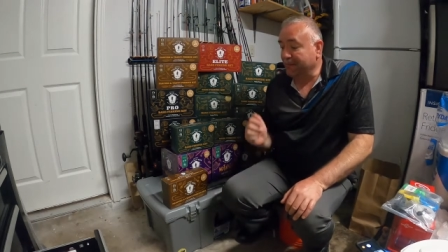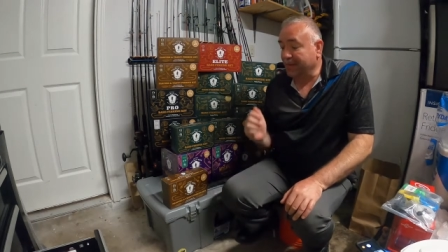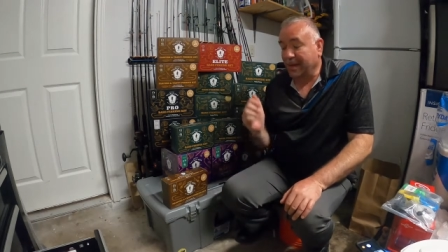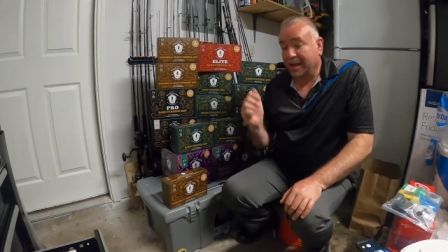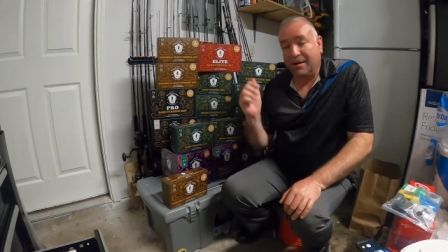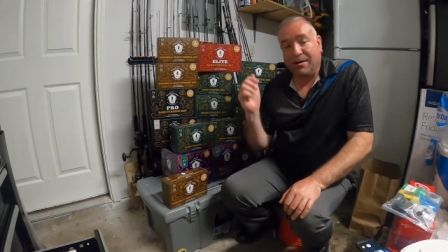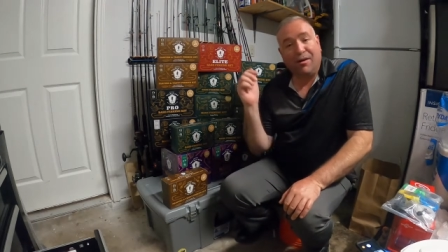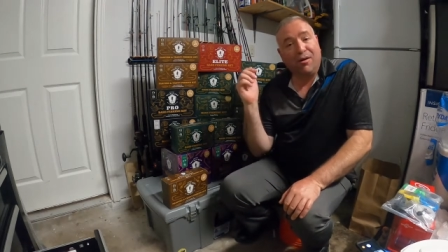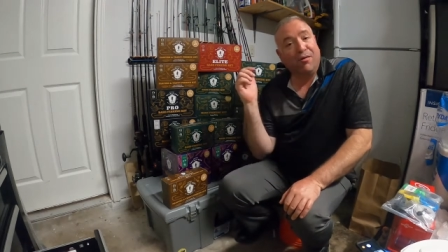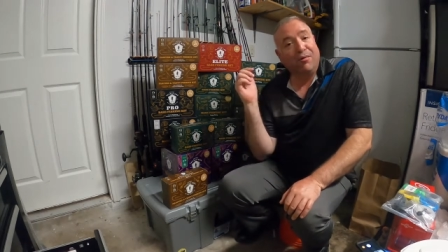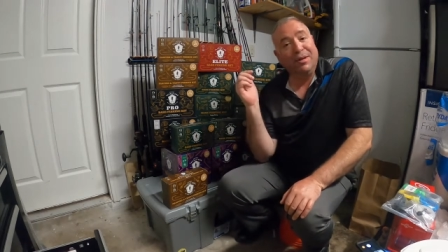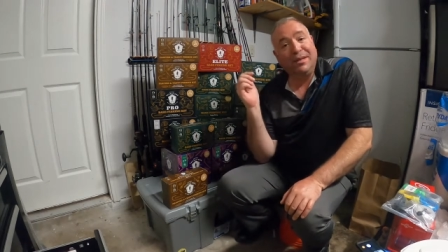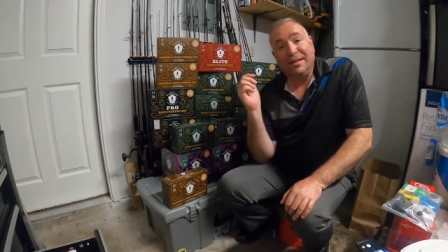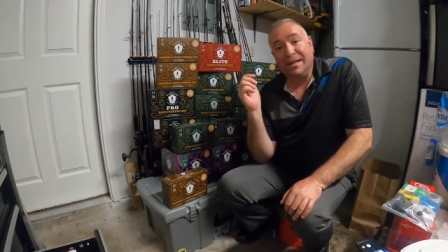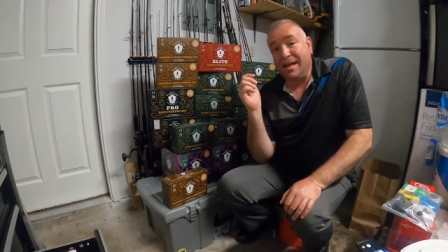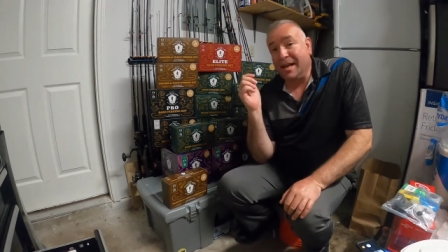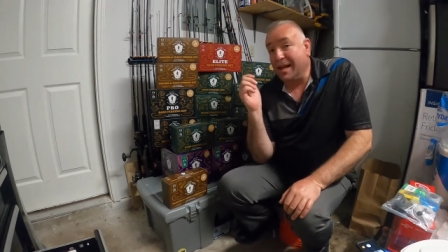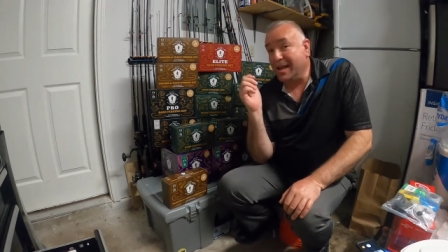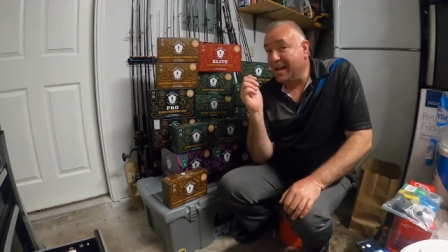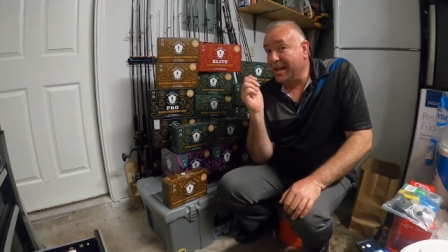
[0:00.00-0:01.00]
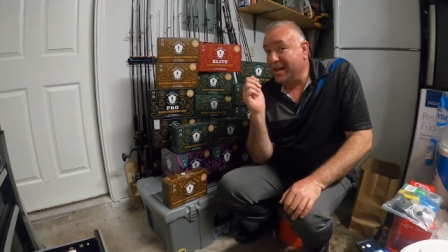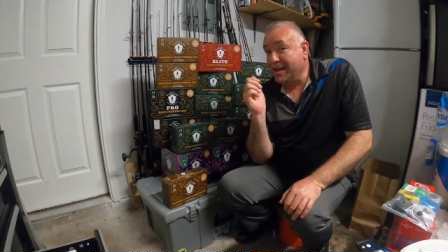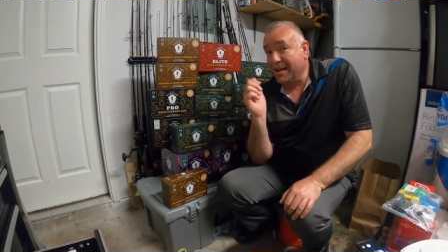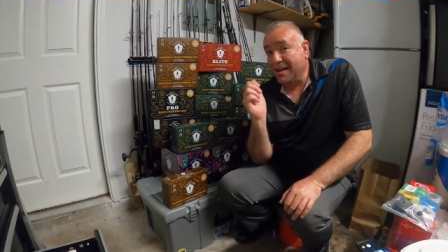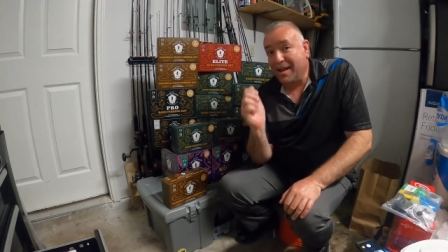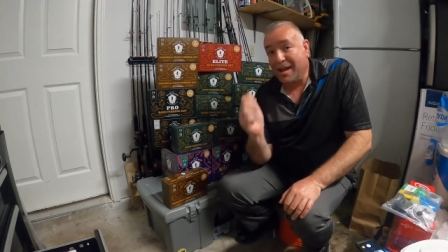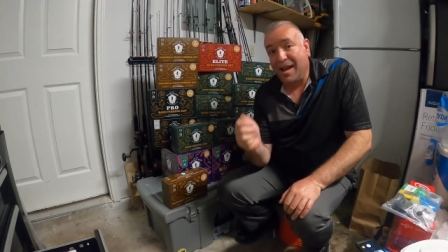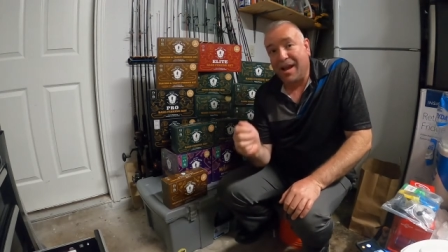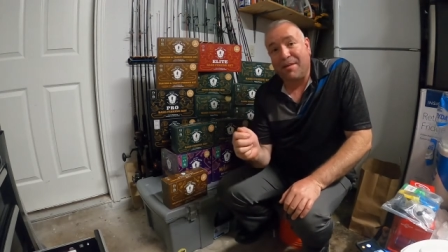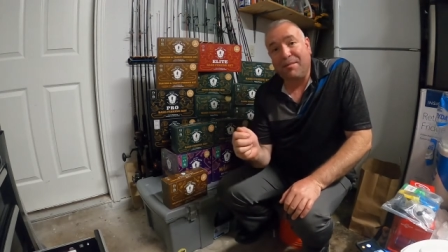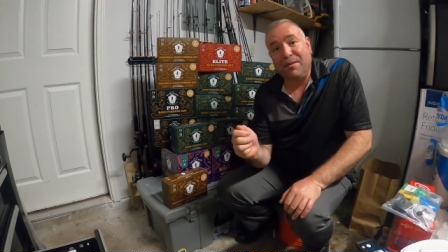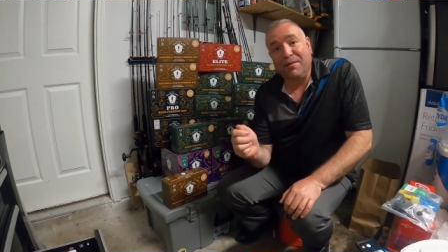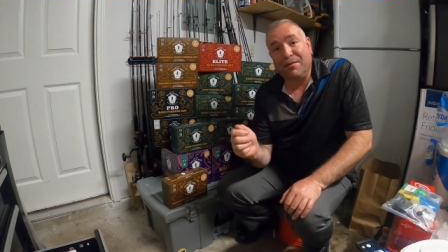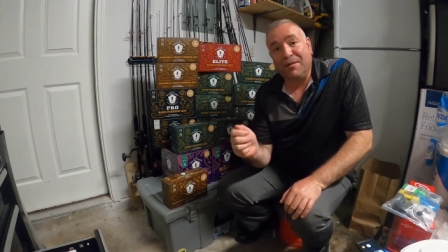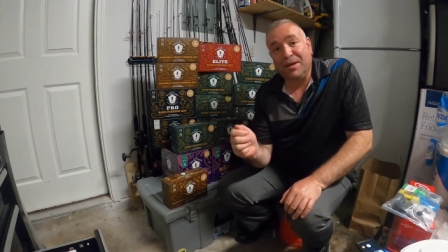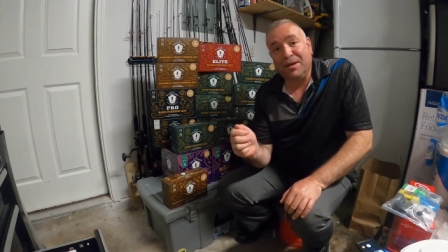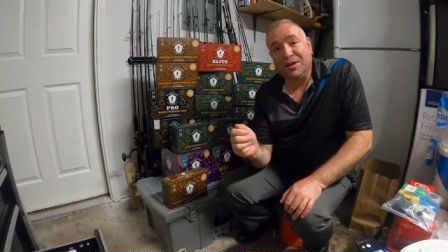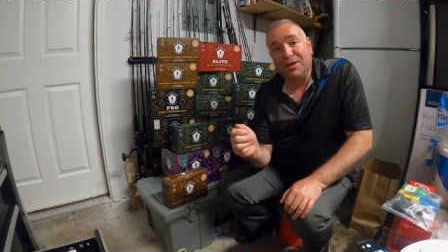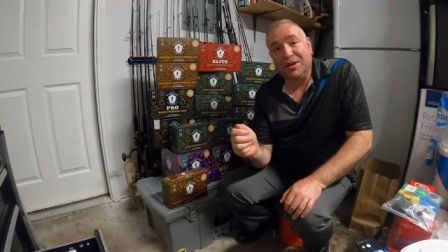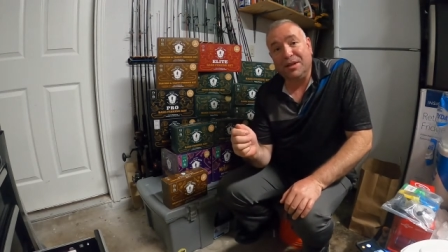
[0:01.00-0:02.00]
Like I always say, happy
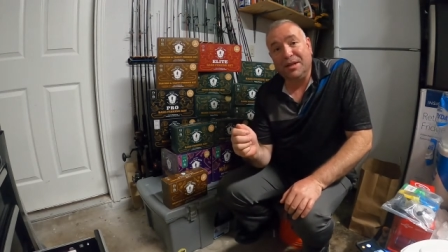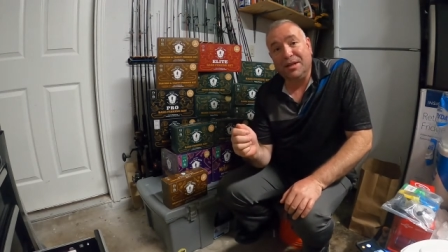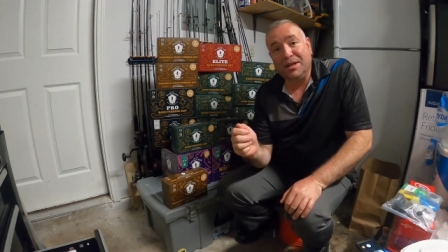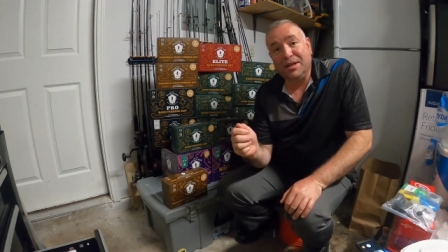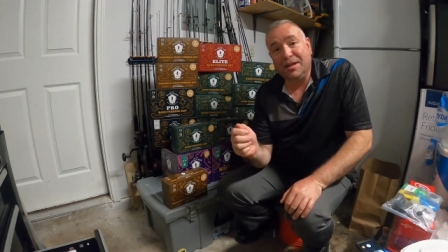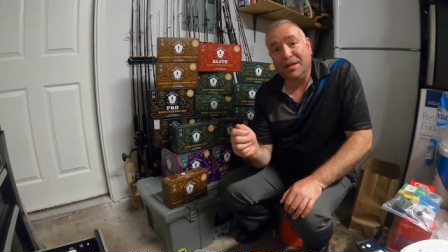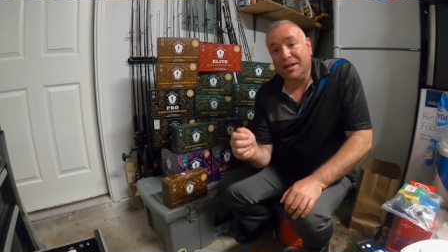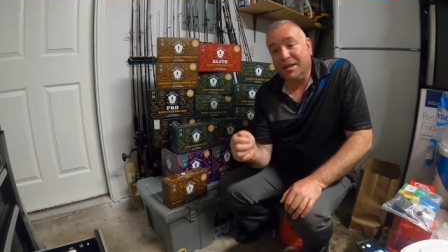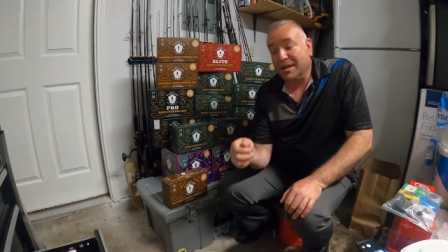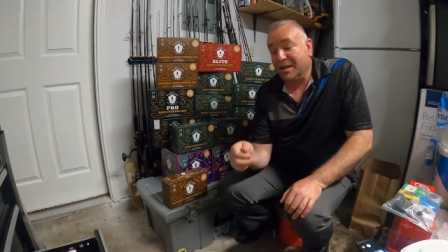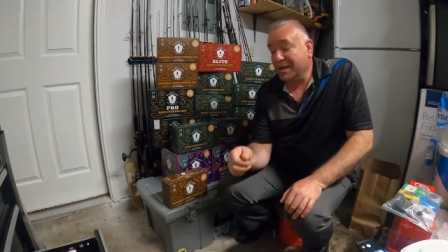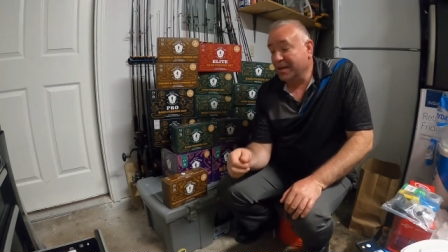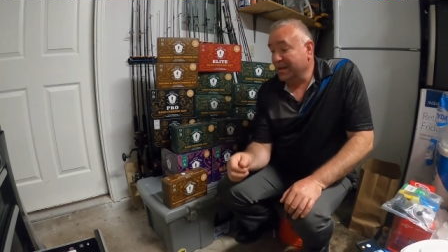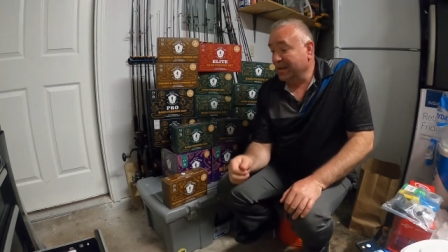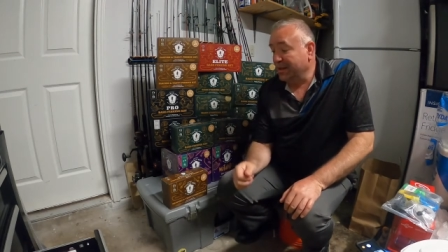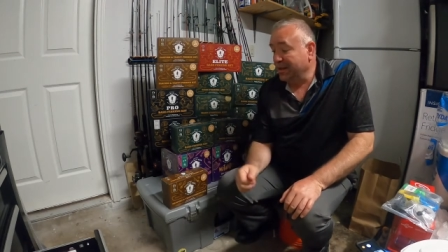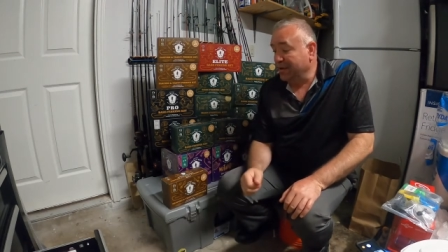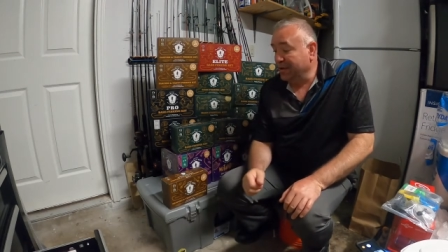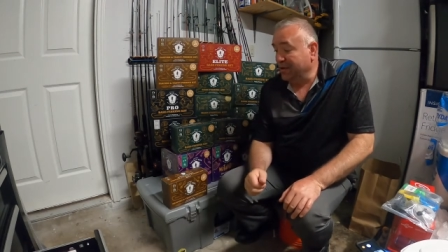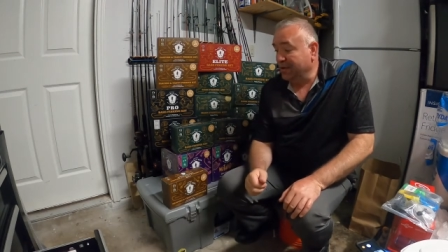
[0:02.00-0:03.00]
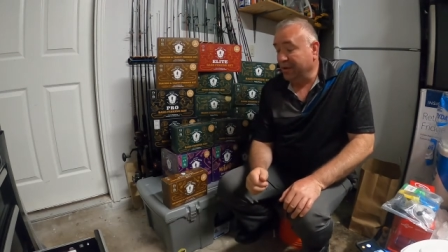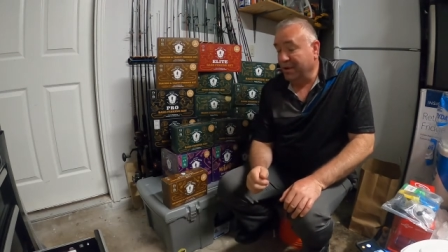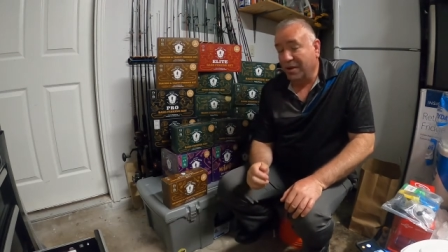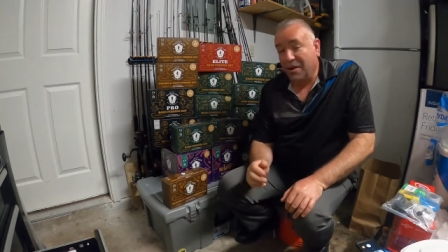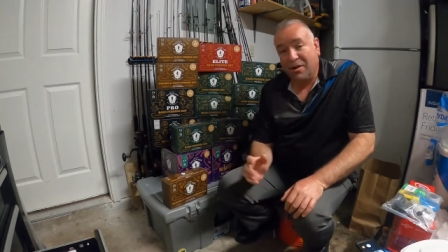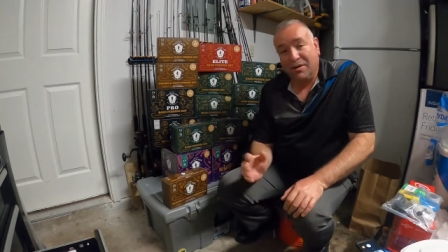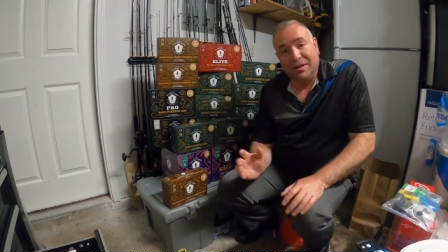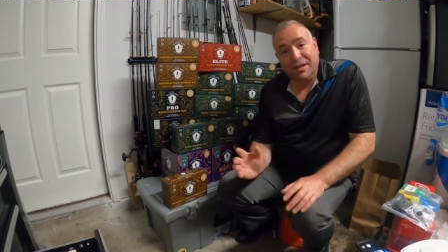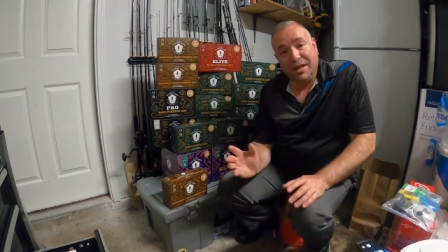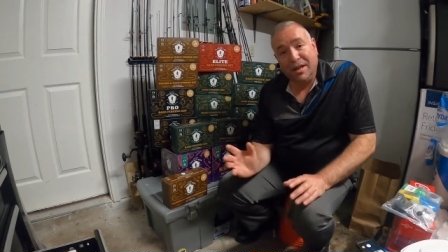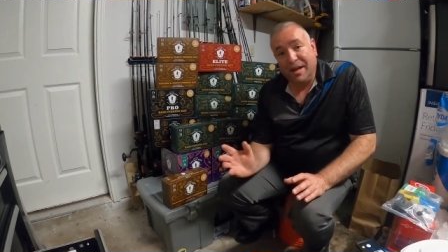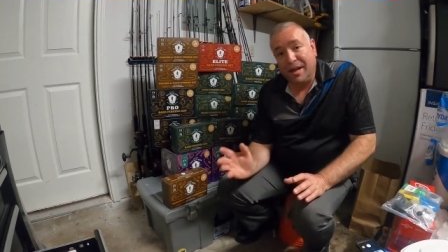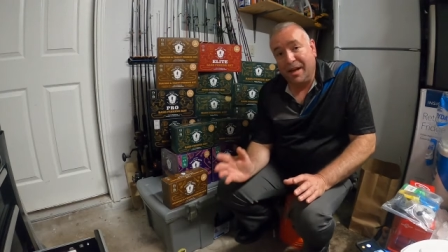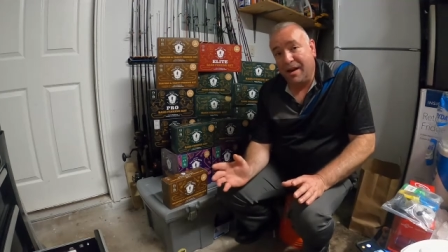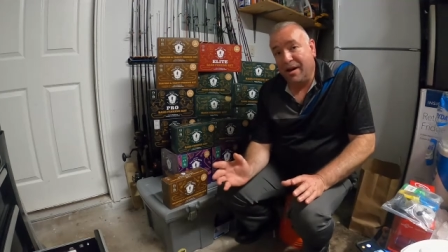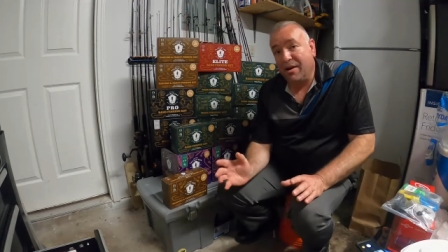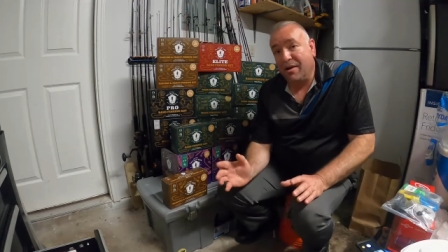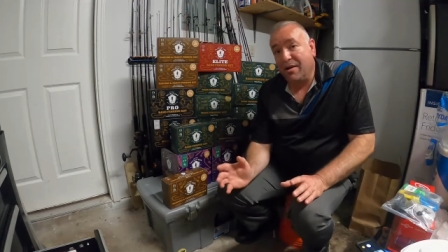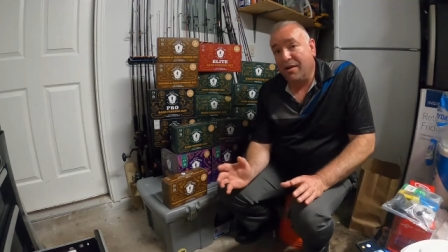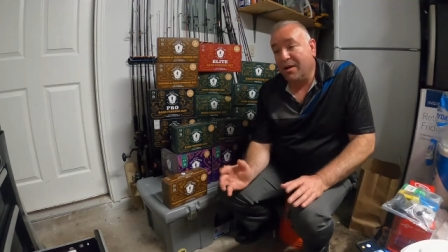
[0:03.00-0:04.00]
fishing. You all take
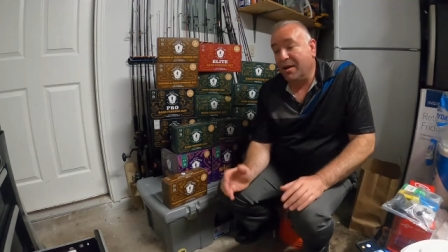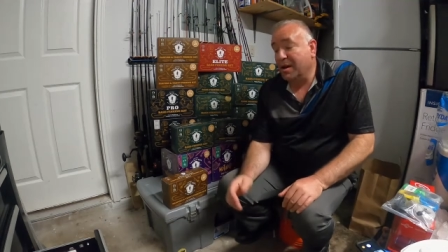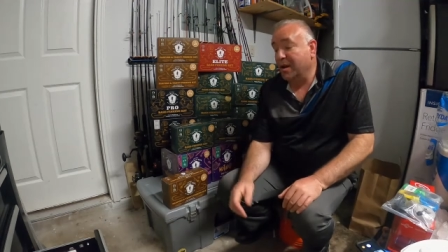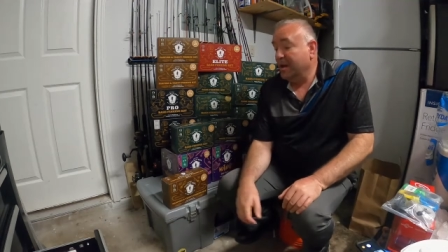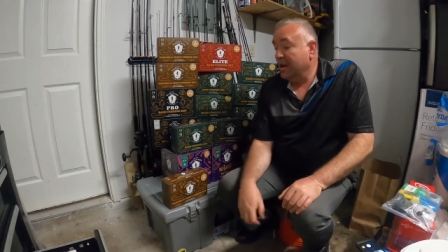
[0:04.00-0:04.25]
care,